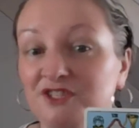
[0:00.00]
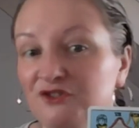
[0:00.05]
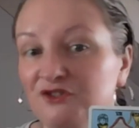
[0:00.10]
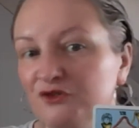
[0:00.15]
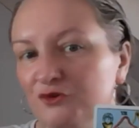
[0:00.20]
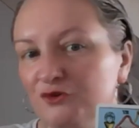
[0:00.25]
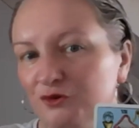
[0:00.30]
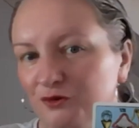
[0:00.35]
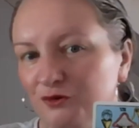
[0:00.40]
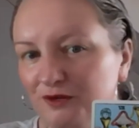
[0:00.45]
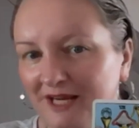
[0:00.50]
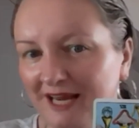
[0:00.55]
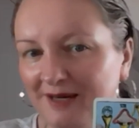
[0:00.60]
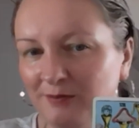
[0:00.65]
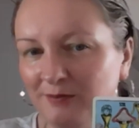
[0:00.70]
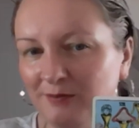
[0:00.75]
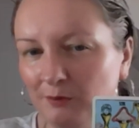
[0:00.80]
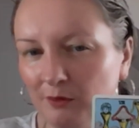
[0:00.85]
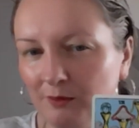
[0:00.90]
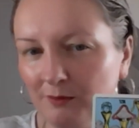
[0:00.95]
to
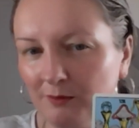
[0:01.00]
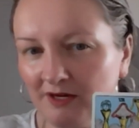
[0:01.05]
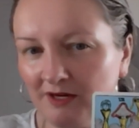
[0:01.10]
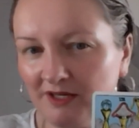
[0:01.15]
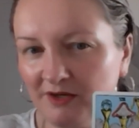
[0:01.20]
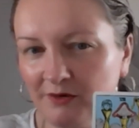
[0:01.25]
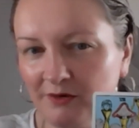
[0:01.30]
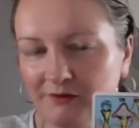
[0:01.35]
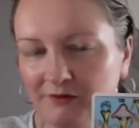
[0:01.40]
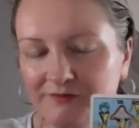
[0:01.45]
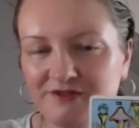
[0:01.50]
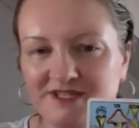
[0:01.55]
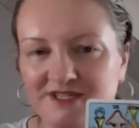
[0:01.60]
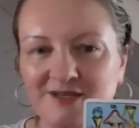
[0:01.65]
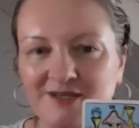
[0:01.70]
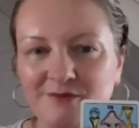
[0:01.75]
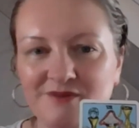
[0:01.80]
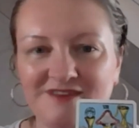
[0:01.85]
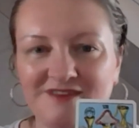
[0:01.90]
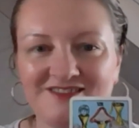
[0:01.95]
create more money.
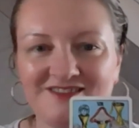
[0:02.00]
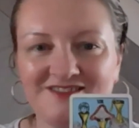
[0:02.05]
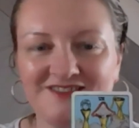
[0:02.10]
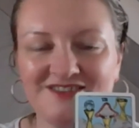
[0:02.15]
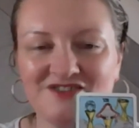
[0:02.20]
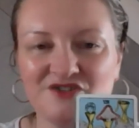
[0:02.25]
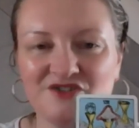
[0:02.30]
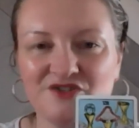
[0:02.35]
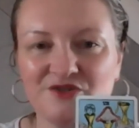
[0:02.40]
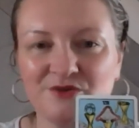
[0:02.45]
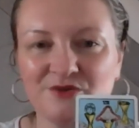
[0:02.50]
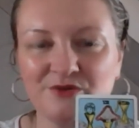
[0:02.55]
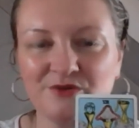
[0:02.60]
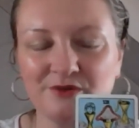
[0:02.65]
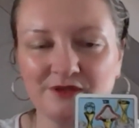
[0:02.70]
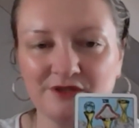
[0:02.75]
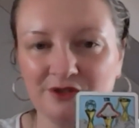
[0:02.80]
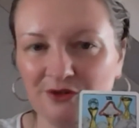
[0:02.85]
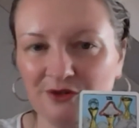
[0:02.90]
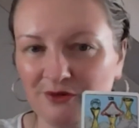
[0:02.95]
Obviously, with the digital
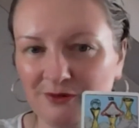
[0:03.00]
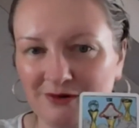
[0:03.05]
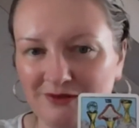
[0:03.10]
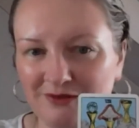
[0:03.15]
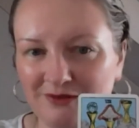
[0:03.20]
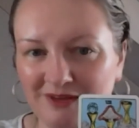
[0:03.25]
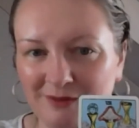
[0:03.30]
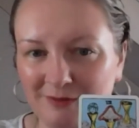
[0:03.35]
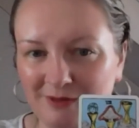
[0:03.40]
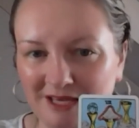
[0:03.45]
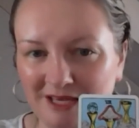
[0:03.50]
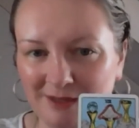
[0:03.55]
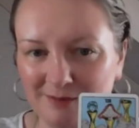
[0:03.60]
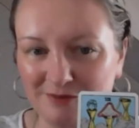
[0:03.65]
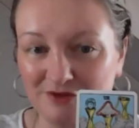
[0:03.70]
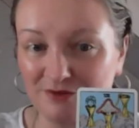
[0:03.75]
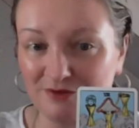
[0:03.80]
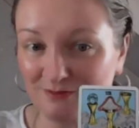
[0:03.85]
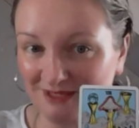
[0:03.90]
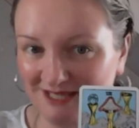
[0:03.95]
euro, they'll be able
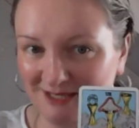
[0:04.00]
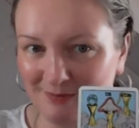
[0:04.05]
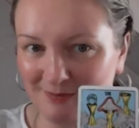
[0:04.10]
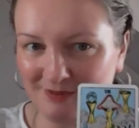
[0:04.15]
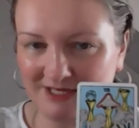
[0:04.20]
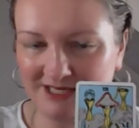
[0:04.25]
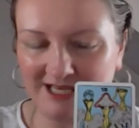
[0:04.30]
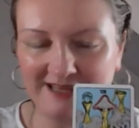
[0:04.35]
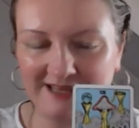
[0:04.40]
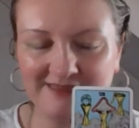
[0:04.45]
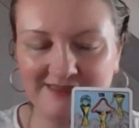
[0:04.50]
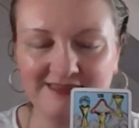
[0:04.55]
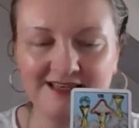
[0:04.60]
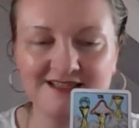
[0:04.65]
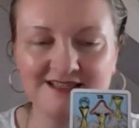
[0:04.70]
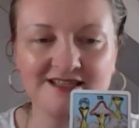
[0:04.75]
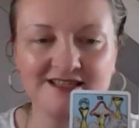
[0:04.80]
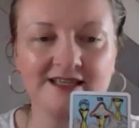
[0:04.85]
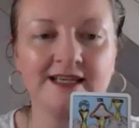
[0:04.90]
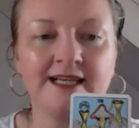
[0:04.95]
to manipulate
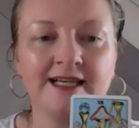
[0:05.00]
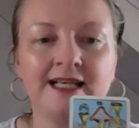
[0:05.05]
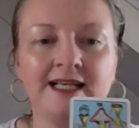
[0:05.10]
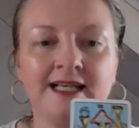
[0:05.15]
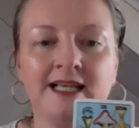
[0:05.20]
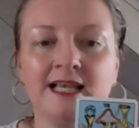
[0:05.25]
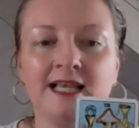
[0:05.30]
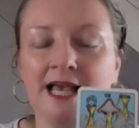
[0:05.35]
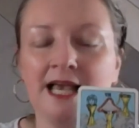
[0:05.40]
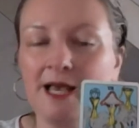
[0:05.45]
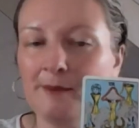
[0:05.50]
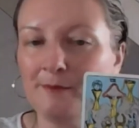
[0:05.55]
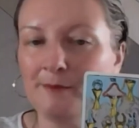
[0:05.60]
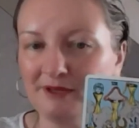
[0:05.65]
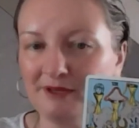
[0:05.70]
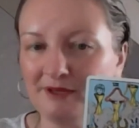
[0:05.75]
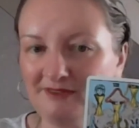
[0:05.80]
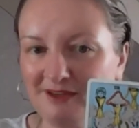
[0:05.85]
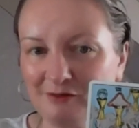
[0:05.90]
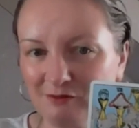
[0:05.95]
this,
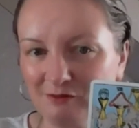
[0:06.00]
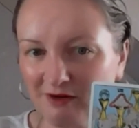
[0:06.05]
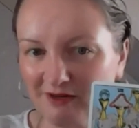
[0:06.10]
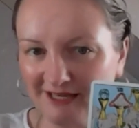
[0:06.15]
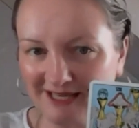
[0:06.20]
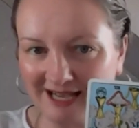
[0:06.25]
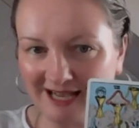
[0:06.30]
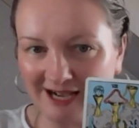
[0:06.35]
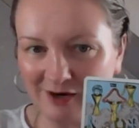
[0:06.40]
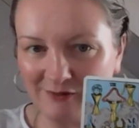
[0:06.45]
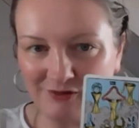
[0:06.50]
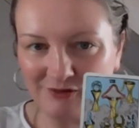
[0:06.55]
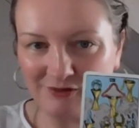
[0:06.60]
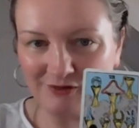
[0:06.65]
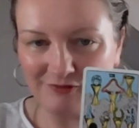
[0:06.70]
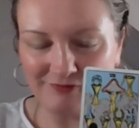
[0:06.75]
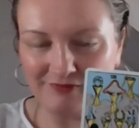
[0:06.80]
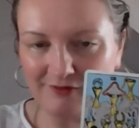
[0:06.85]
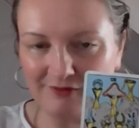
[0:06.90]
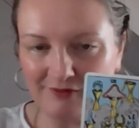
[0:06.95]
but they're running out
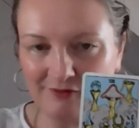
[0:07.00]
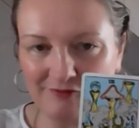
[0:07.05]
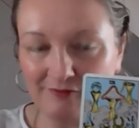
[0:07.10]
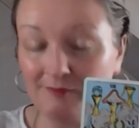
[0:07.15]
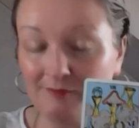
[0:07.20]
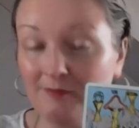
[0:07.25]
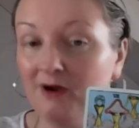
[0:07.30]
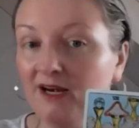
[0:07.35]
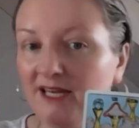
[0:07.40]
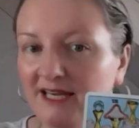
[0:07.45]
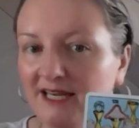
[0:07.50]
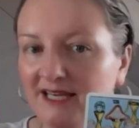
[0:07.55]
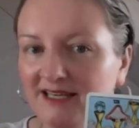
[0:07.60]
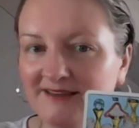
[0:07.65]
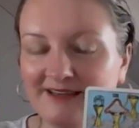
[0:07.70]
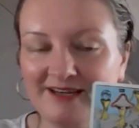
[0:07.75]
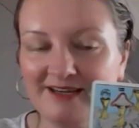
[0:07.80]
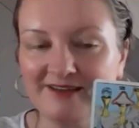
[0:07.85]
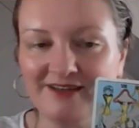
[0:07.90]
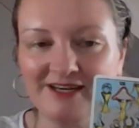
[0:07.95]
of money.
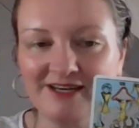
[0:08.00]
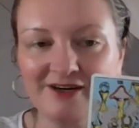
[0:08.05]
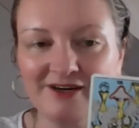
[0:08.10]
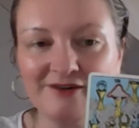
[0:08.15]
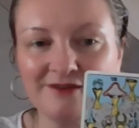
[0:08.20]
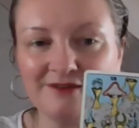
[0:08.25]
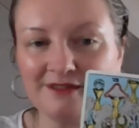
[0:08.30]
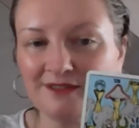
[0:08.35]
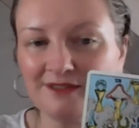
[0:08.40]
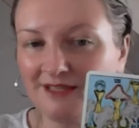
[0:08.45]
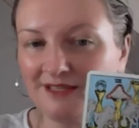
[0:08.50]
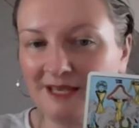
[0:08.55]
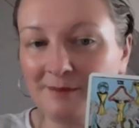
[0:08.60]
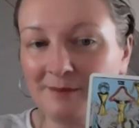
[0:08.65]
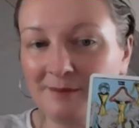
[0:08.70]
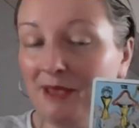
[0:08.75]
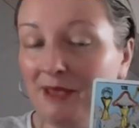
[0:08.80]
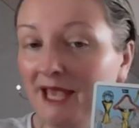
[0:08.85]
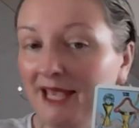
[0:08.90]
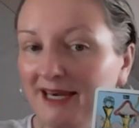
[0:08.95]
They're
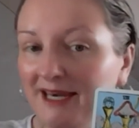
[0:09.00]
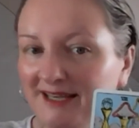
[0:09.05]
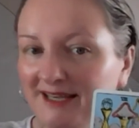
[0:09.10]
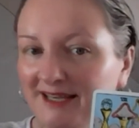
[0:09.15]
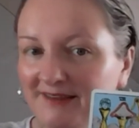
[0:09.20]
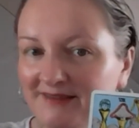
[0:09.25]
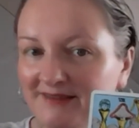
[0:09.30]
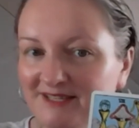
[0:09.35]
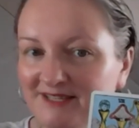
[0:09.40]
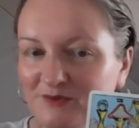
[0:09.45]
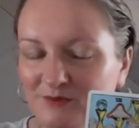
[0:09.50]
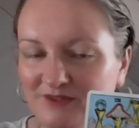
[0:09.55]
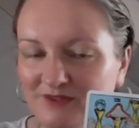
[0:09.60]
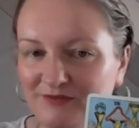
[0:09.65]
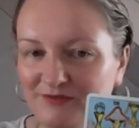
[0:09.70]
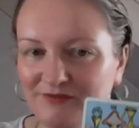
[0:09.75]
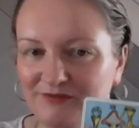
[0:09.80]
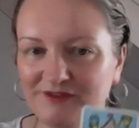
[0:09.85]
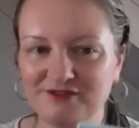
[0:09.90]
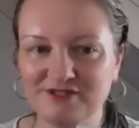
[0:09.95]
in panic. That's what
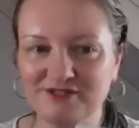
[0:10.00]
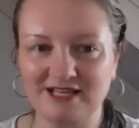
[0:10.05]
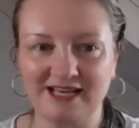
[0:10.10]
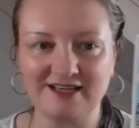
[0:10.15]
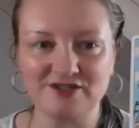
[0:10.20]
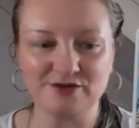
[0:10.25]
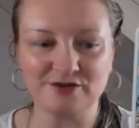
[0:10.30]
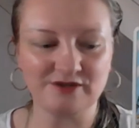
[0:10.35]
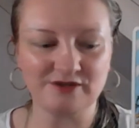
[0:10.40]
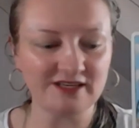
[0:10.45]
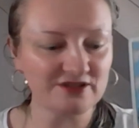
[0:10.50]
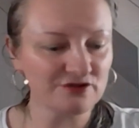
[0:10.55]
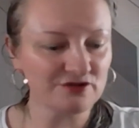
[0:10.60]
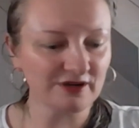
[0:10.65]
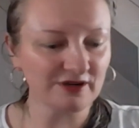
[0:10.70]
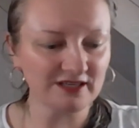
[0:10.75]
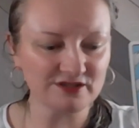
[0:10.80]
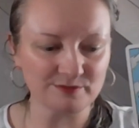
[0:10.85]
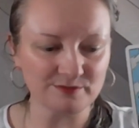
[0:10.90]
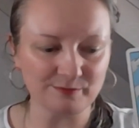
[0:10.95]
it feels like. So they're
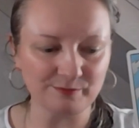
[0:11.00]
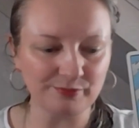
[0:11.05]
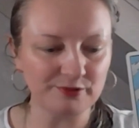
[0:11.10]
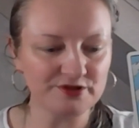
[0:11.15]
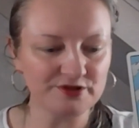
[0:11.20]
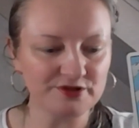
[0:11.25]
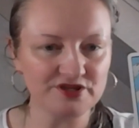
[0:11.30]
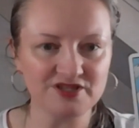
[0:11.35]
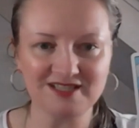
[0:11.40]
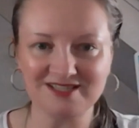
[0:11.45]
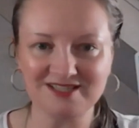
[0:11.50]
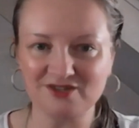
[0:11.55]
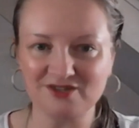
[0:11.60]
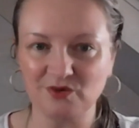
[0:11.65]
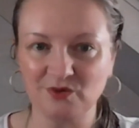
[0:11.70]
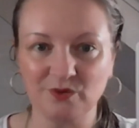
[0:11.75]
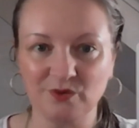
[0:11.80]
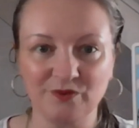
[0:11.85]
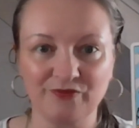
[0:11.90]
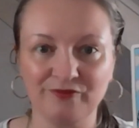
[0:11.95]
trying to push this
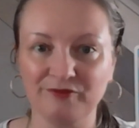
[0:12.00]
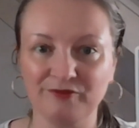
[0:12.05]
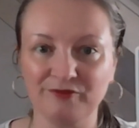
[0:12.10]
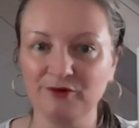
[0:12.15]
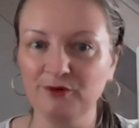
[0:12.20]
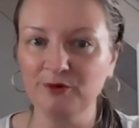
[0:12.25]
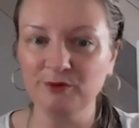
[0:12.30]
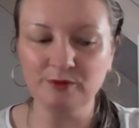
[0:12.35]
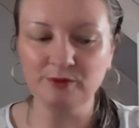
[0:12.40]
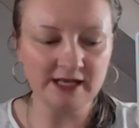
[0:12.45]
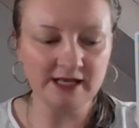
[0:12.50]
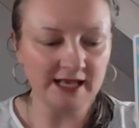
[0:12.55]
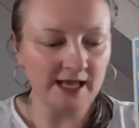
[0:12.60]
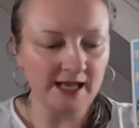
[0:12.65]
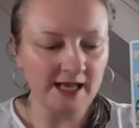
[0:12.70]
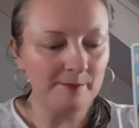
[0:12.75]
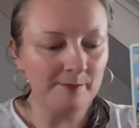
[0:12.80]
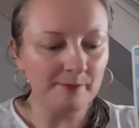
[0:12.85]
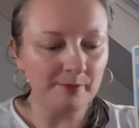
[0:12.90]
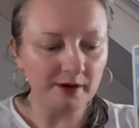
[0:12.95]
all through,
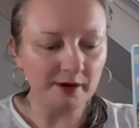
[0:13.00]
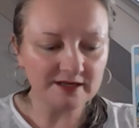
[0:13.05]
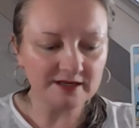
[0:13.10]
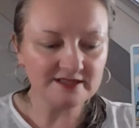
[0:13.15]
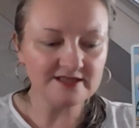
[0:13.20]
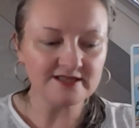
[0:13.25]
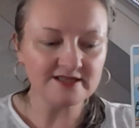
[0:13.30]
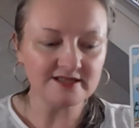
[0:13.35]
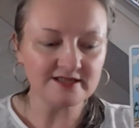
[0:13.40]
but